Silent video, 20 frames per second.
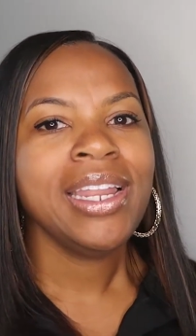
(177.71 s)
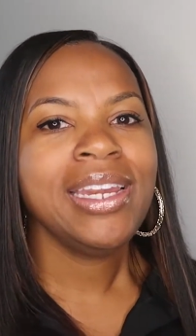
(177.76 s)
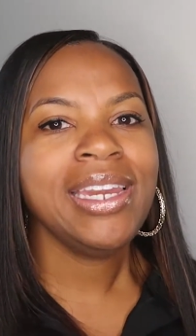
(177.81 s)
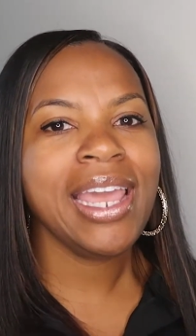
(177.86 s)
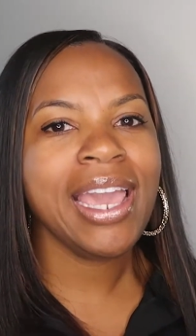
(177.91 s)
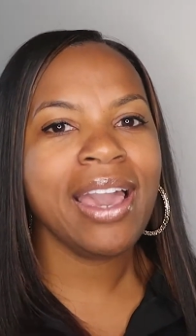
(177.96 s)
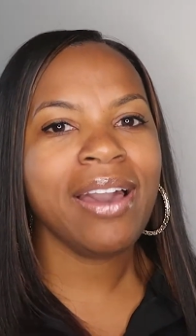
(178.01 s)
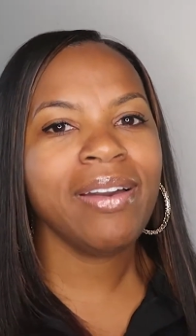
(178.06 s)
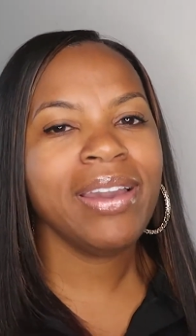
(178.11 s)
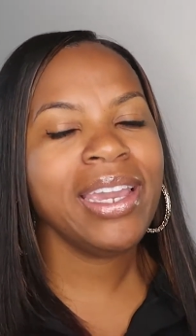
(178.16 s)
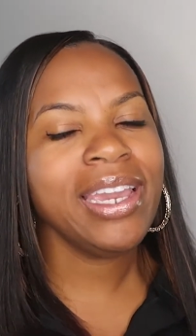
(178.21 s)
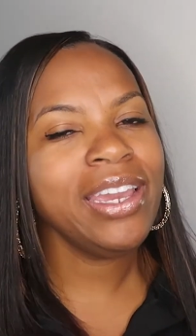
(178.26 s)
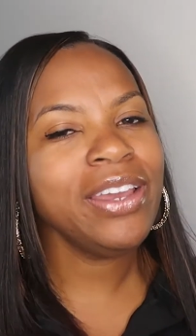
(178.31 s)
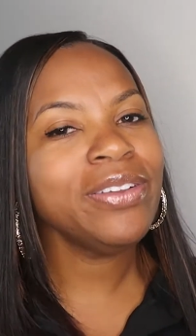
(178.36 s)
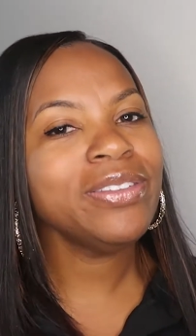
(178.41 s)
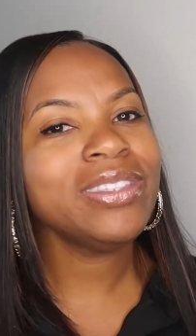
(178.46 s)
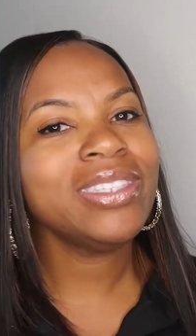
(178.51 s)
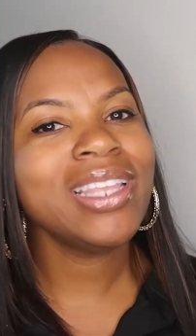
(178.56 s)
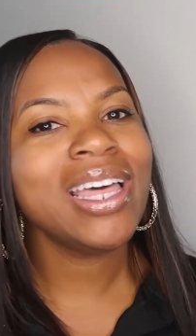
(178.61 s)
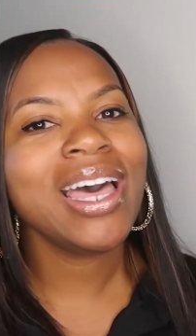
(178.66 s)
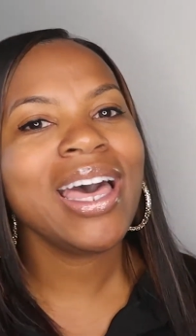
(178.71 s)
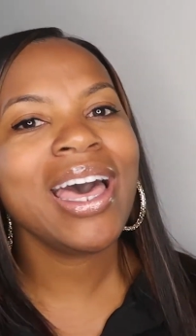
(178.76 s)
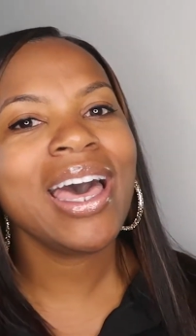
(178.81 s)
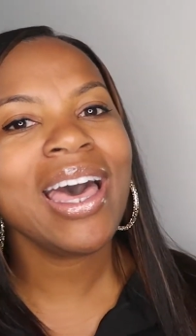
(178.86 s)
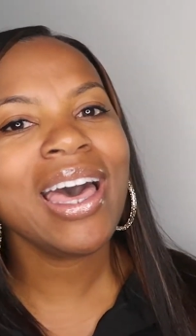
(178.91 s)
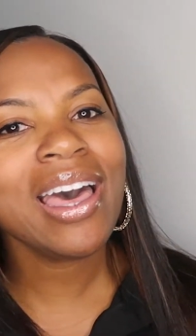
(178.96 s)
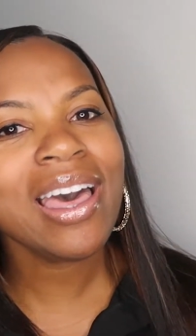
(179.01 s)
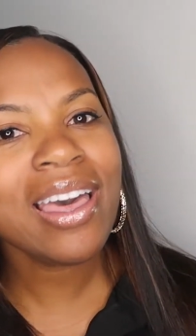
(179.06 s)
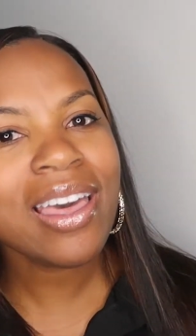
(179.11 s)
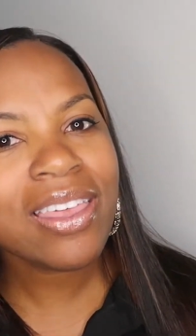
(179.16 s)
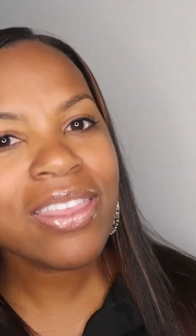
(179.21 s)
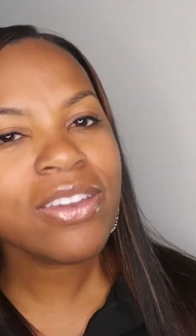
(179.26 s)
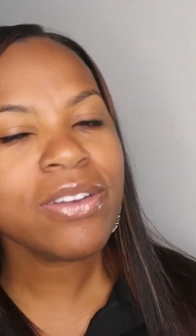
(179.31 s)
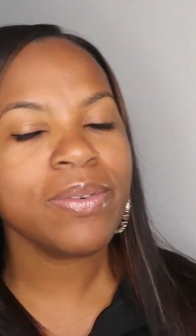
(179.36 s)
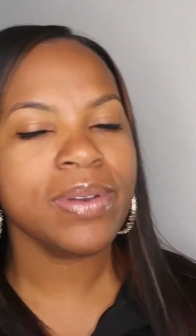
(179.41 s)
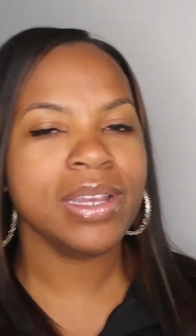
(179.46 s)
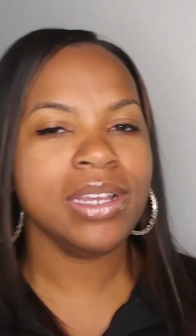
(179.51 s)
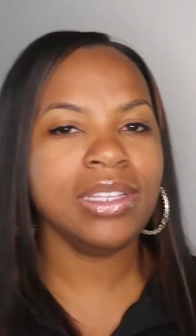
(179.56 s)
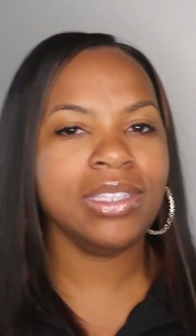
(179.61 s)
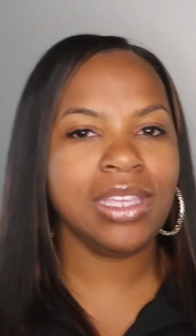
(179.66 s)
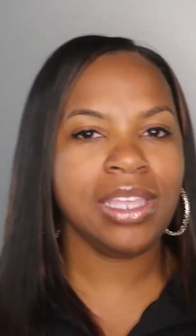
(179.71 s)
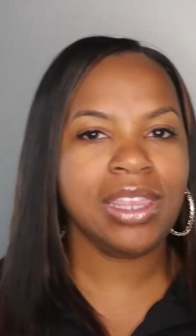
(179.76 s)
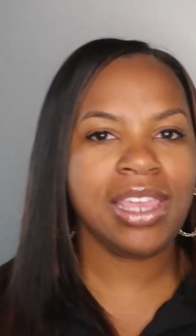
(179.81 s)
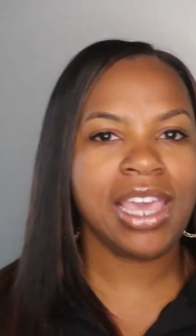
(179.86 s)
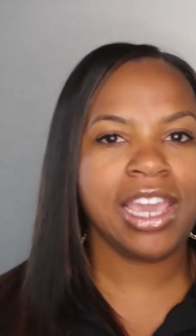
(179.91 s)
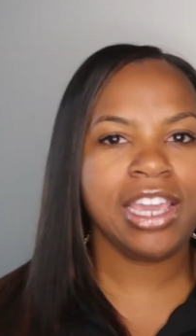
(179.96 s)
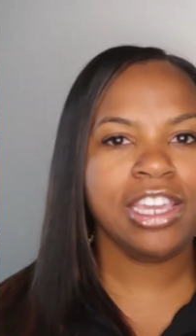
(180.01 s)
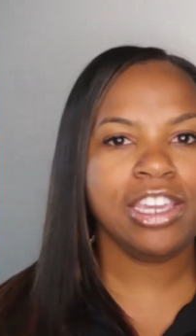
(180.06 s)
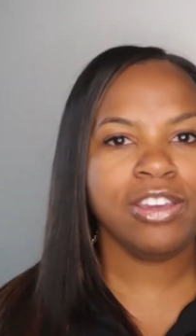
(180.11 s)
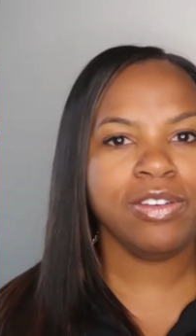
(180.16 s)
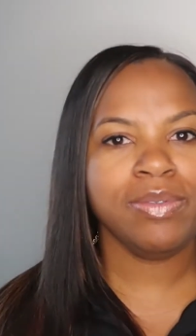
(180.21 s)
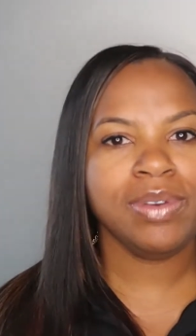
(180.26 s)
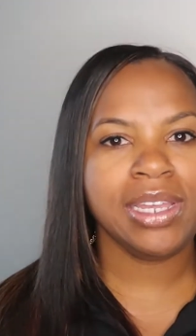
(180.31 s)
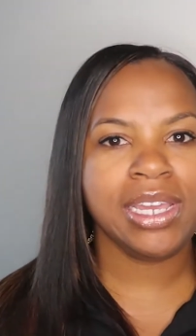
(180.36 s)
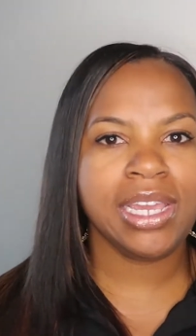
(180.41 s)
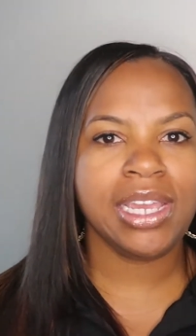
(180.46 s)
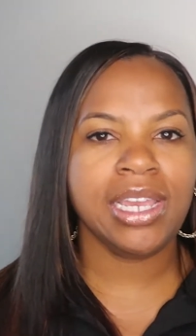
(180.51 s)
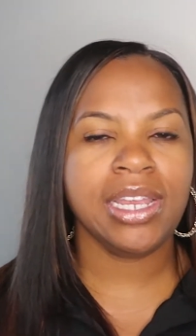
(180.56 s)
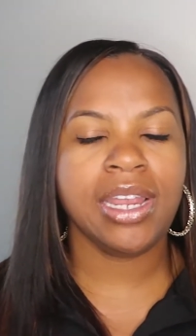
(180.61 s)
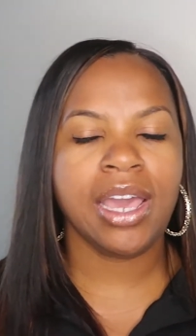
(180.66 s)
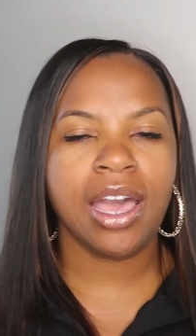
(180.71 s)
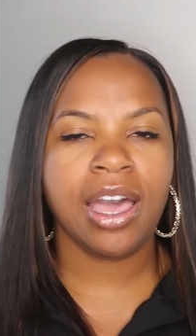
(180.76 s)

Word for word: Now, here's the other reason that you need